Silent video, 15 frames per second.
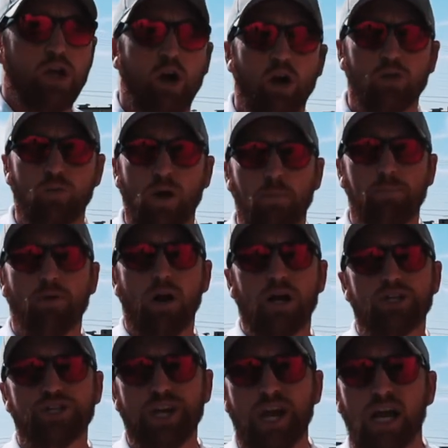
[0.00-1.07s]
Cardwell
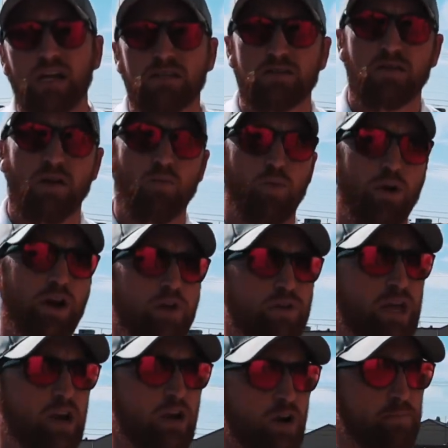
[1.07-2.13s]
Project. We're here
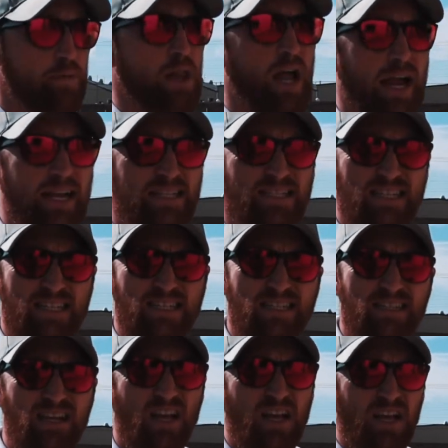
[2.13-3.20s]
to get our
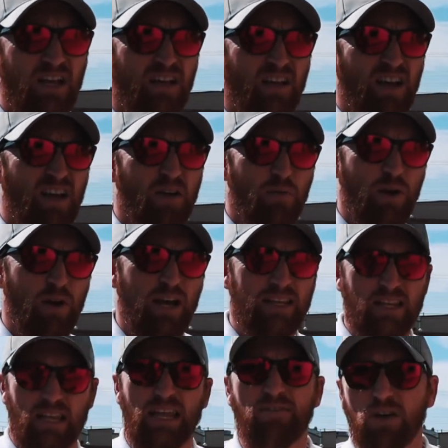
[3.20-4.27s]
appliances. We don't
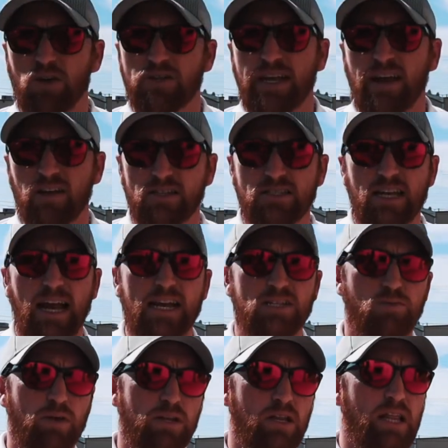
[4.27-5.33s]
like to leave those out on site,
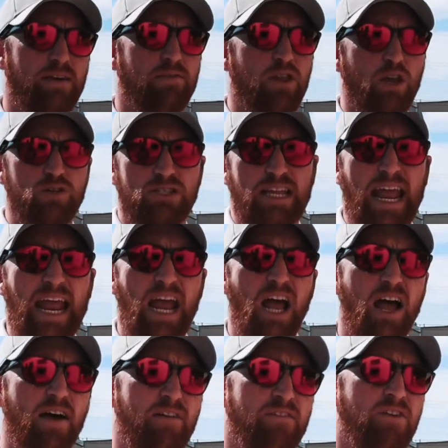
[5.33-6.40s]
so we deliver those day
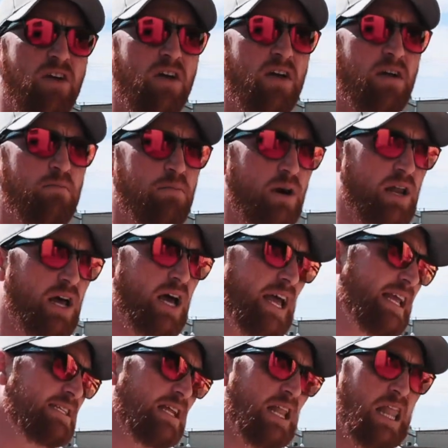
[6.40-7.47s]
of.
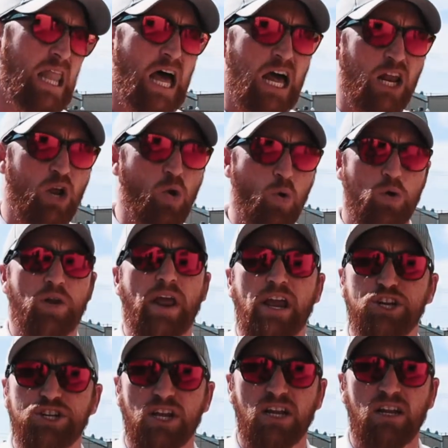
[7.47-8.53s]
But it's a lot of
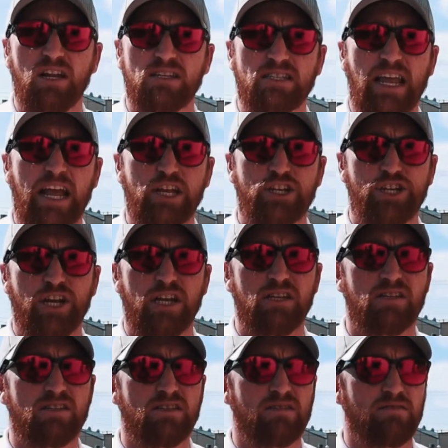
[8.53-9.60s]
coordination into these
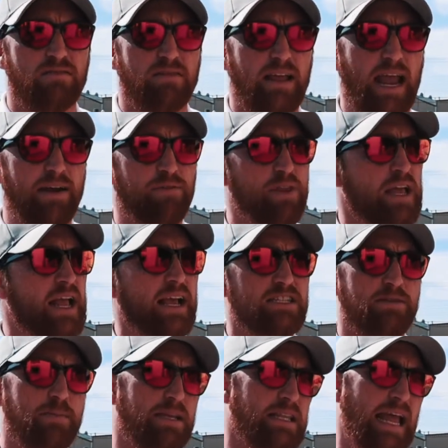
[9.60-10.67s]
kitchens. Everything
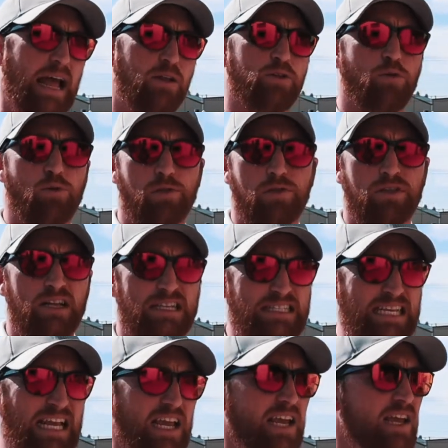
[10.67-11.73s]
has to be down to the
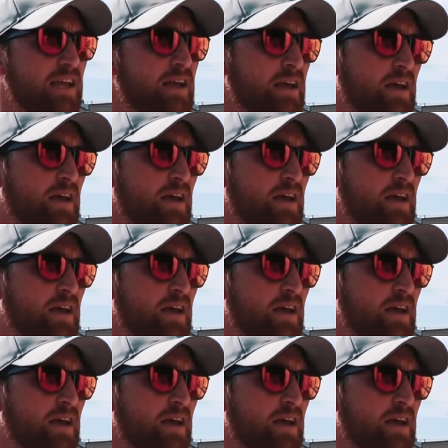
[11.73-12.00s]
T.